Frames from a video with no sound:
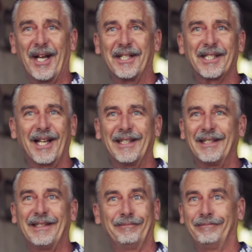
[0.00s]
Knights
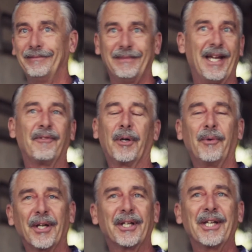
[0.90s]
Landing ever
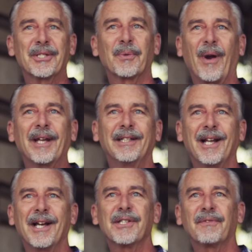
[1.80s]
really gets recognized